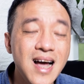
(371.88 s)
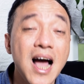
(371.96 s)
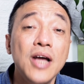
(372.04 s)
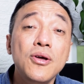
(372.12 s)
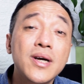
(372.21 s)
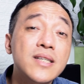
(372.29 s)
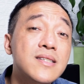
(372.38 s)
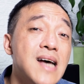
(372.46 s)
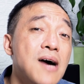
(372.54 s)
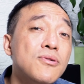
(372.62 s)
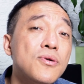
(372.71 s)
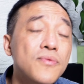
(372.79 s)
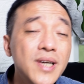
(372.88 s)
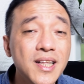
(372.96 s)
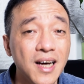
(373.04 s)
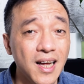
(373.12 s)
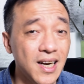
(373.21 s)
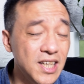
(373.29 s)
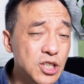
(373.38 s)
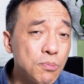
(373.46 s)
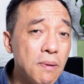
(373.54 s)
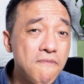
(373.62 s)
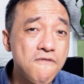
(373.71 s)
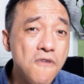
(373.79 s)
You can tell the reader a little
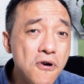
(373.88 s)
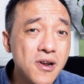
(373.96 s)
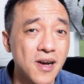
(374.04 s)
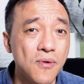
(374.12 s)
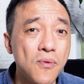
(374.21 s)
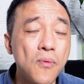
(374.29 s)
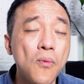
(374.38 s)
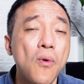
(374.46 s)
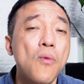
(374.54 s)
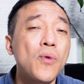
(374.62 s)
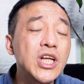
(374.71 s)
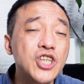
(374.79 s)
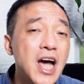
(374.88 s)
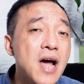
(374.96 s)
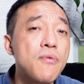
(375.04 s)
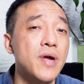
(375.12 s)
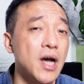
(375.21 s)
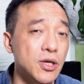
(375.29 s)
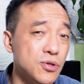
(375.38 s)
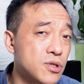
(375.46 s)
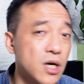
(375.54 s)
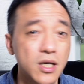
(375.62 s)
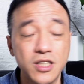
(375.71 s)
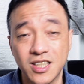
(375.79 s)
bit further which area you're
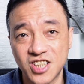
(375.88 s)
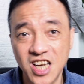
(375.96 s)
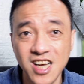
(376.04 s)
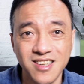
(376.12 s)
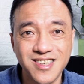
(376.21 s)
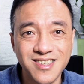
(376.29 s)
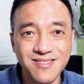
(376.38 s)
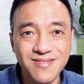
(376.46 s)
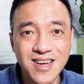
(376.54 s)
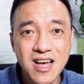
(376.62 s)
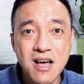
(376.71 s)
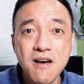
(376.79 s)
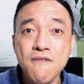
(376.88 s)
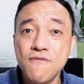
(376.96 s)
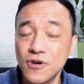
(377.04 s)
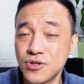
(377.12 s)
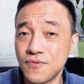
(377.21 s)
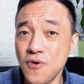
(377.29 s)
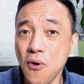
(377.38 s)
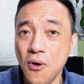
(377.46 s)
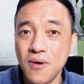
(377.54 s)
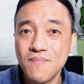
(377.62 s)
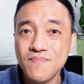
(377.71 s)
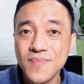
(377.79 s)
gonna discuss. First of all,
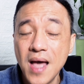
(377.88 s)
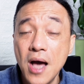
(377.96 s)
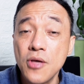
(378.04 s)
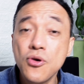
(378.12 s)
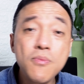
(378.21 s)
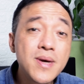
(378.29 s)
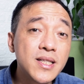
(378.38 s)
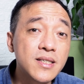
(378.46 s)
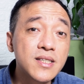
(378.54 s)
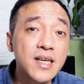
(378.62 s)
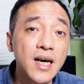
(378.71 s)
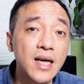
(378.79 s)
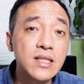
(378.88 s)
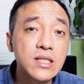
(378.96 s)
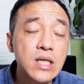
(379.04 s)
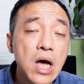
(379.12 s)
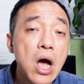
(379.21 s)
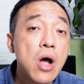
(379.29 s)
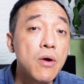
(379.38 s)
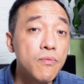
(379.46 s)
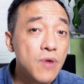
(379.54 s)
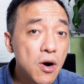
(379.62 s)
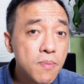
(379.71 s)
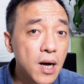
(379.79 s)
you may discuss
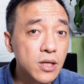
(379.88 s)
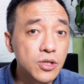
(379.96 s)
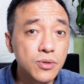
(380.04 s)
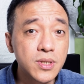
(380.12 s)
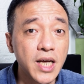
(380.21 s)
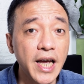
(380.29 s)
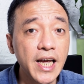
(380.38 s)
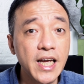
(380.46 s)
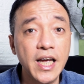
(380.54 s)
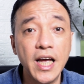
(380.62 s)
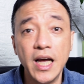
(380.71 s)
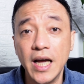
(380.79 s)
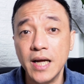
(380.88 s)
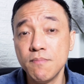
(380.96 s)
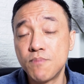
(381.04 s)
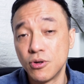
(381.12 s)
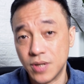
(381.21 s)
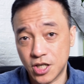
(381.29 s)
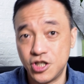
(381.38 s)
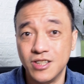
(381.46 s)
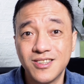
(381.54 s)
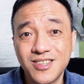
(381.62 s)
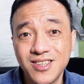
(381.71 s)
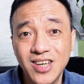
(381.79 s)
robot using in
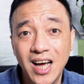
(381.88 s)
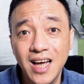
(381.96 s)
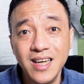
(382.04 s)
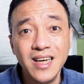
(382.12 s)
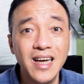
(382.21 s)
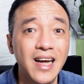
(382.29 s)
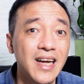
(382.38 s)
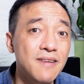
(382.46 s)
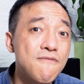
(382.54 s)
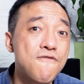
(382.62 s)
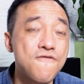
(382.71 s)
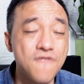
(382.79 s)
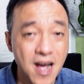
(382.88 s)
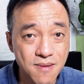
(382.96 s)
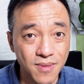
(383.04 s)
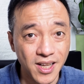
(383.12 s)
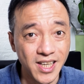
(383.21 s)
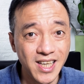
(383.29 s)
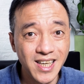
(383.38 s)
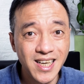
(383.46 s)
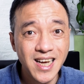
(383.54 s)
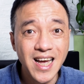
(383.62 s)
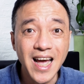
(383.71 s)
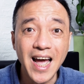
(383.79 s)
productions, in family,
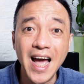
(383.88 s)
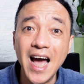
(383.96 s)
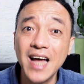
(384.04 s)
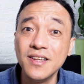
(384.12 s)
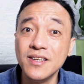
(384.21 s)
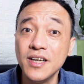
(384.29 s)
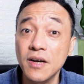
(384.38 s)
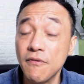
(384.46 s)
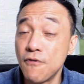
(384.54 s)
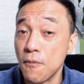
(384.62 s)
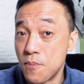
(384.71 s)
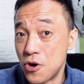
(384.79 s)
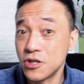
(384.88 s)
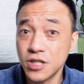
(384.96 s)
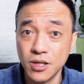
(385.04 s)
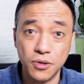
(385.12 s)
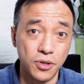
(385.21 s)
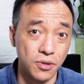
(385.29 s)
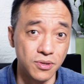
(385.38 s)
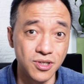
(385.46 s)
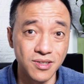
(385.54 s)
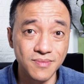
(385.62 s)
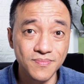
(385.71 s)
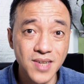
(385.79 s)
and for personal
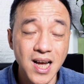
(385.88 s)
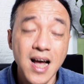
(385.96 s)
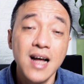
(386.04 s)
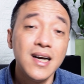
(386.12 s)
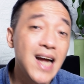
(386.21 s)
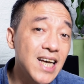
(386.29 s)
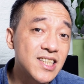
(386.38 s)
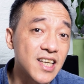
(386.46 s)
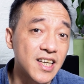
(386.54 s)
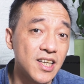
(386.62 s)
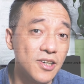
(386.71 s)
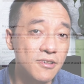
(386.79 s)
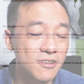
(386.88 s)
use. Let's take a look.